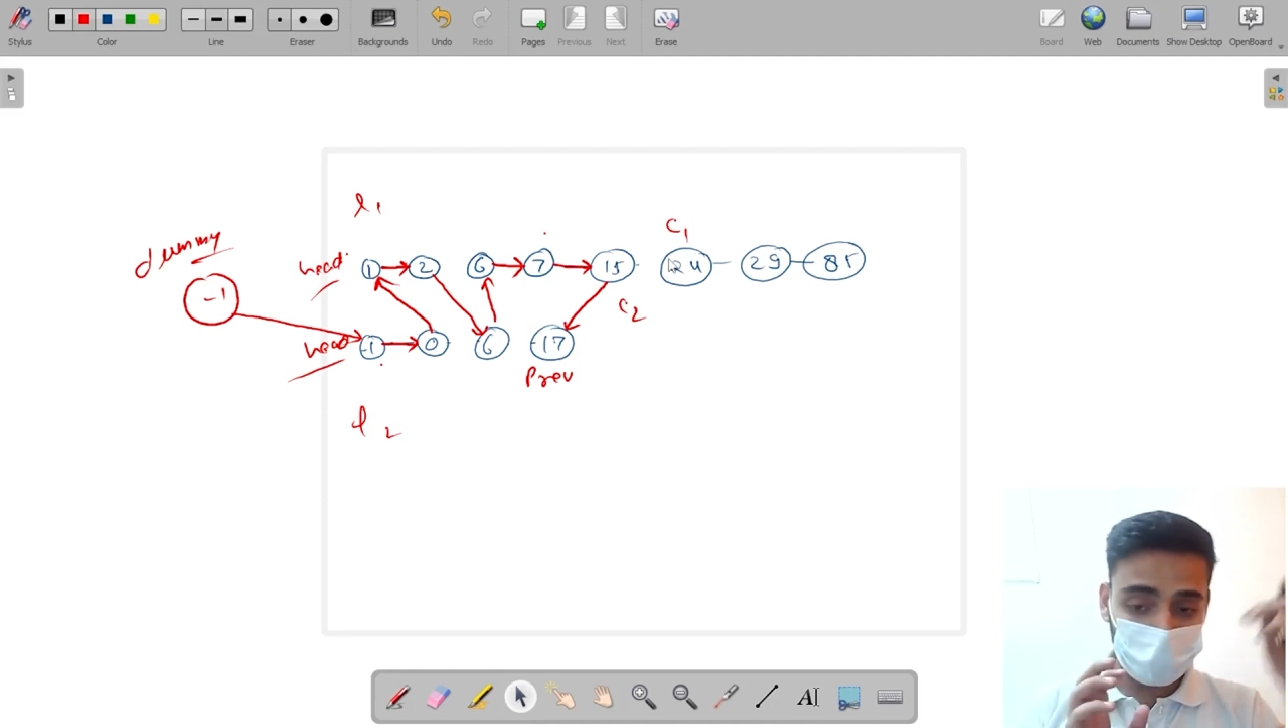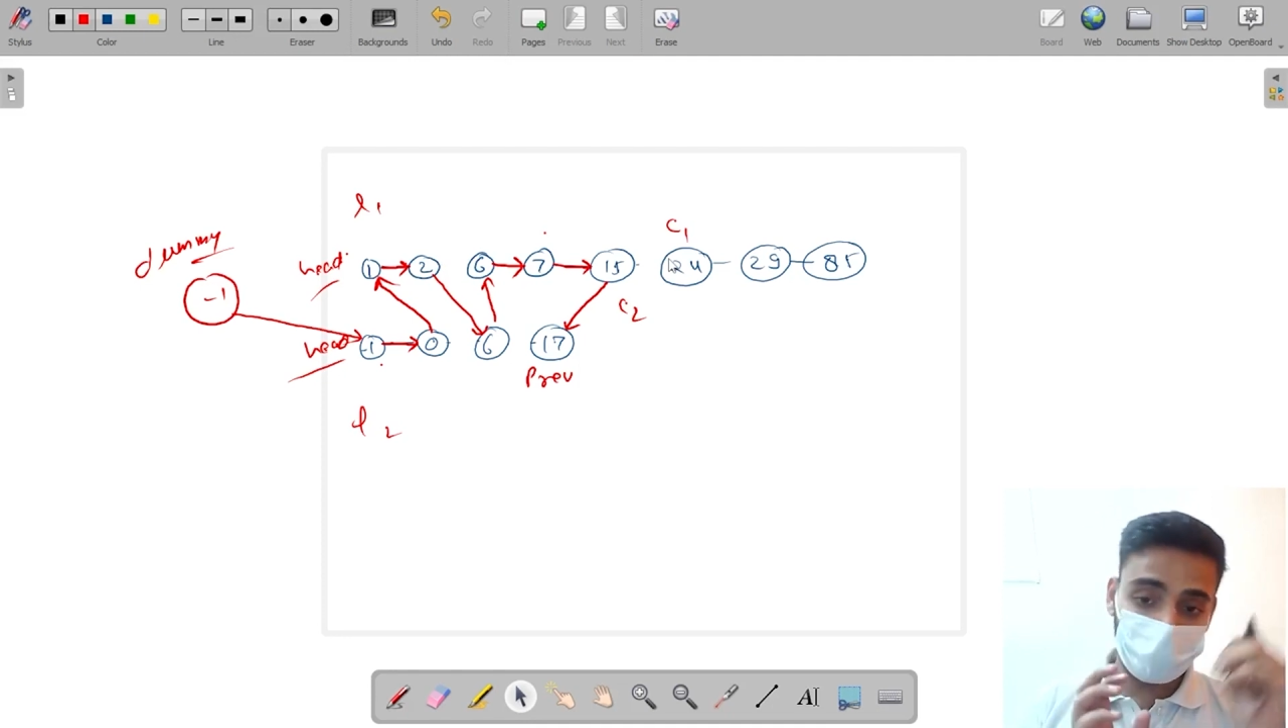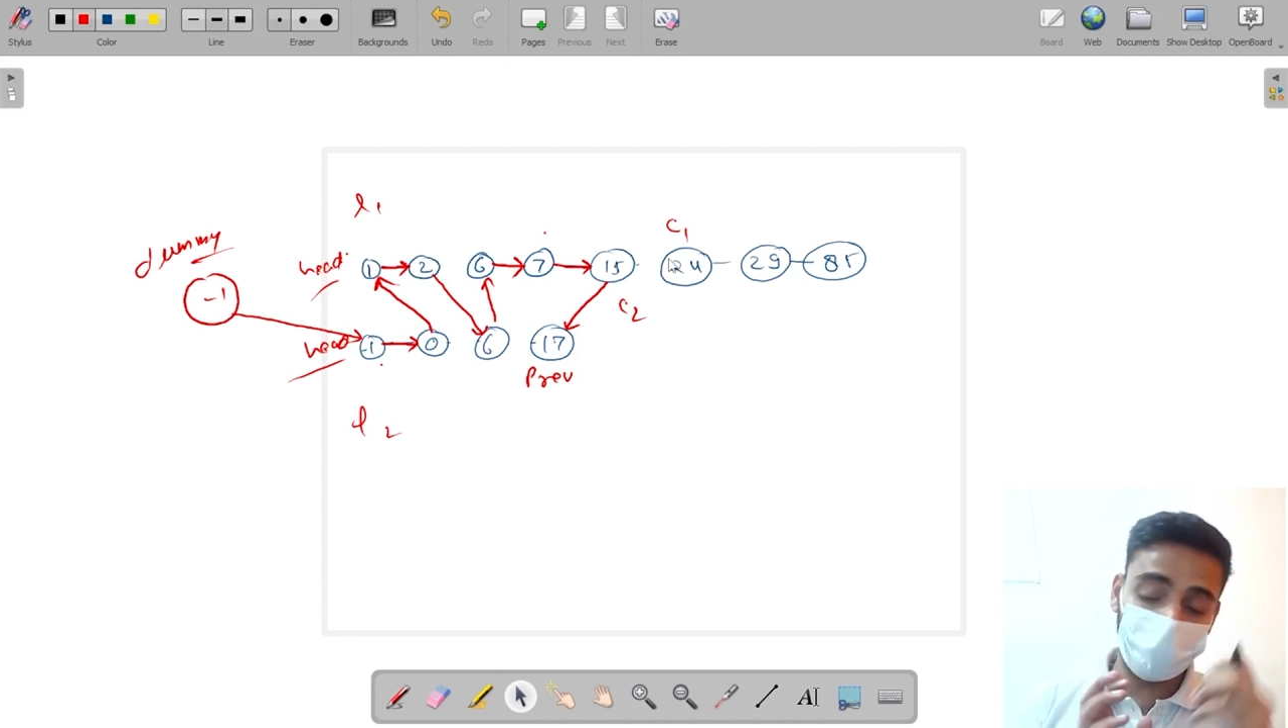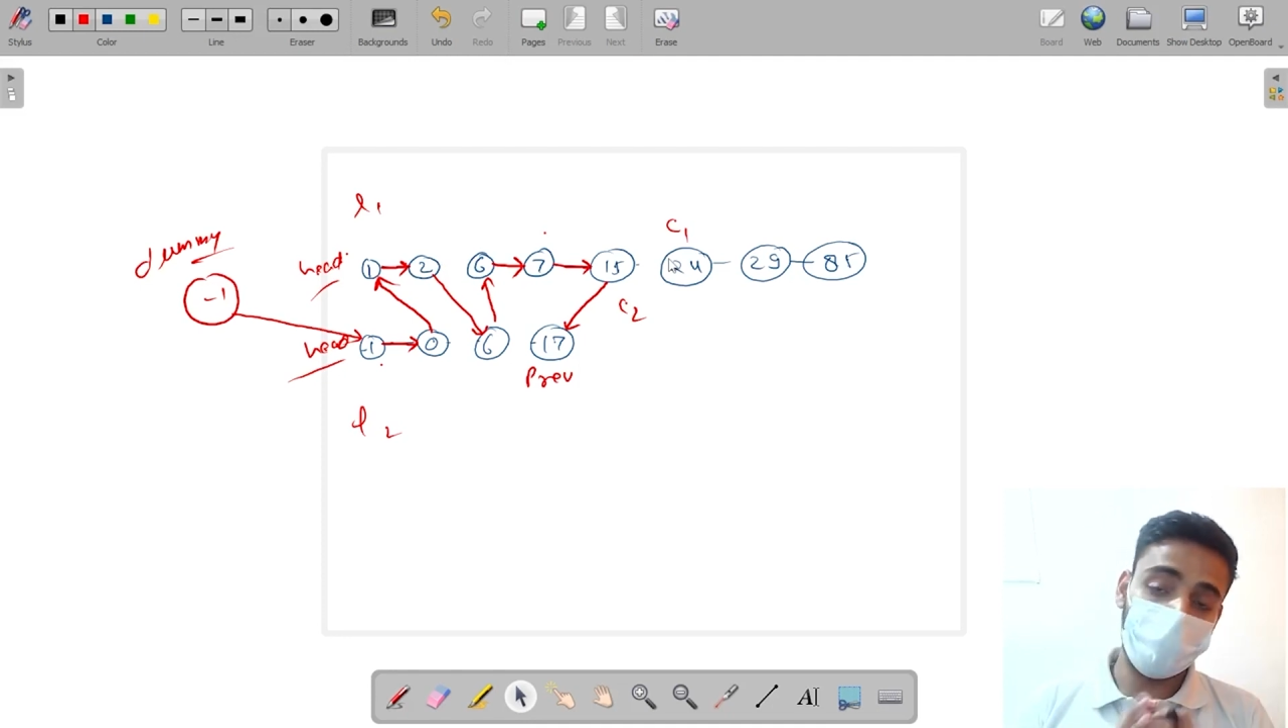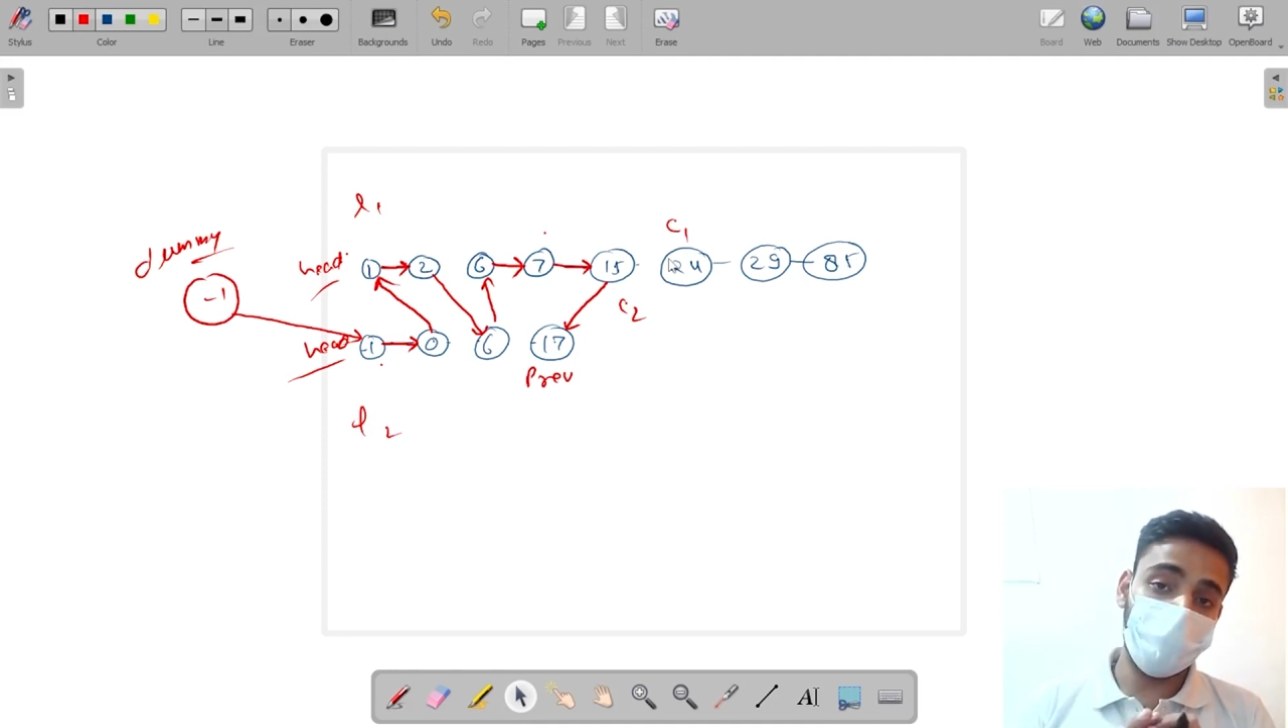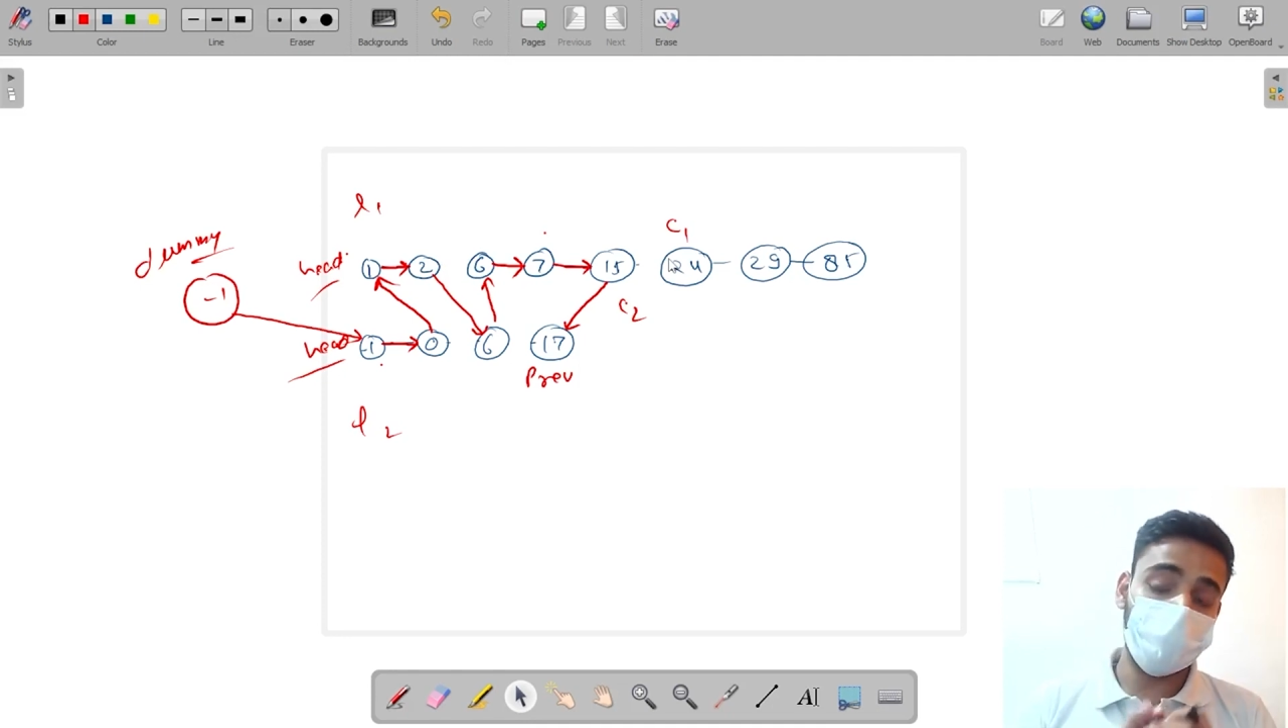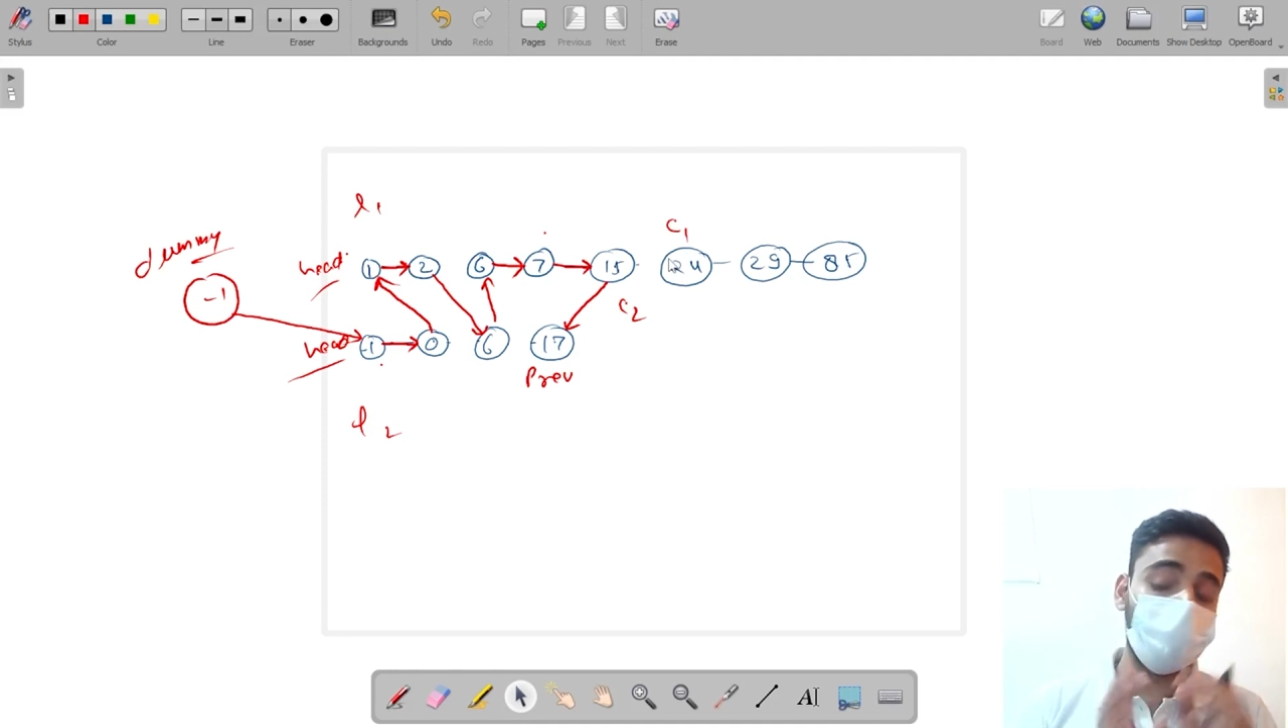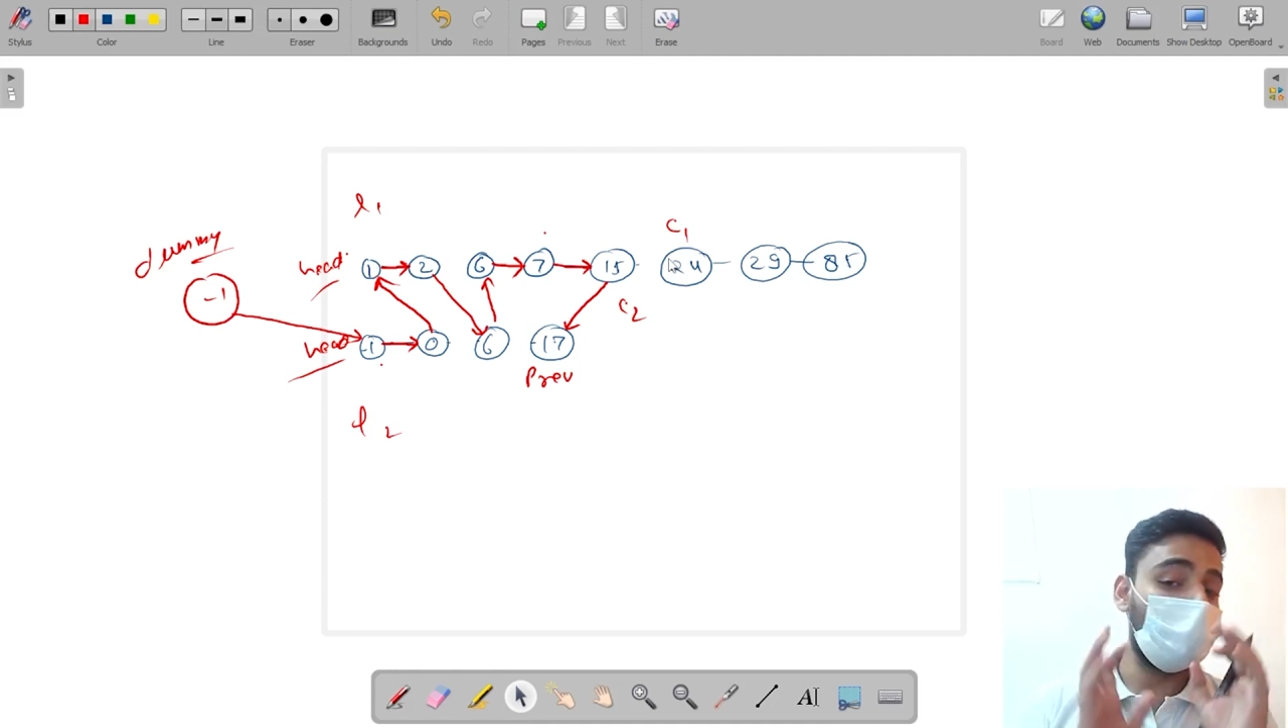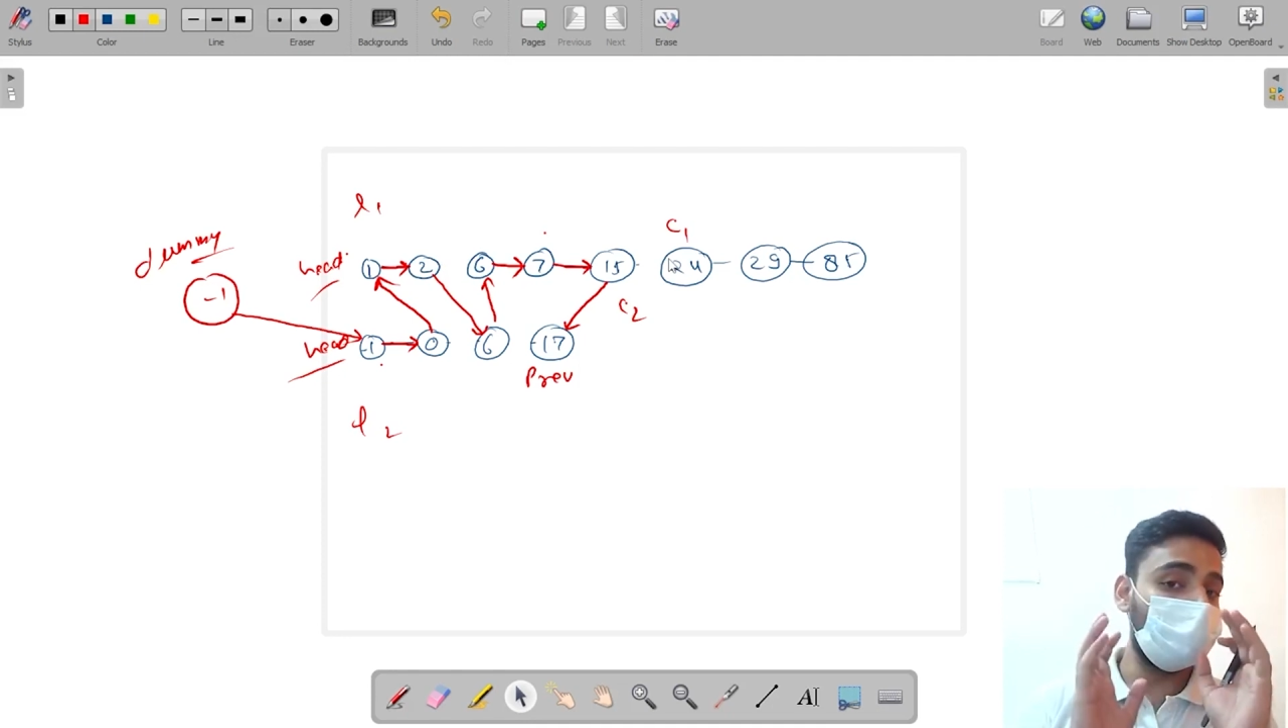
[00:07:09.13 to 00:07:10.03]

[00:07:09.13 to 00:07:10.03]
the previous to get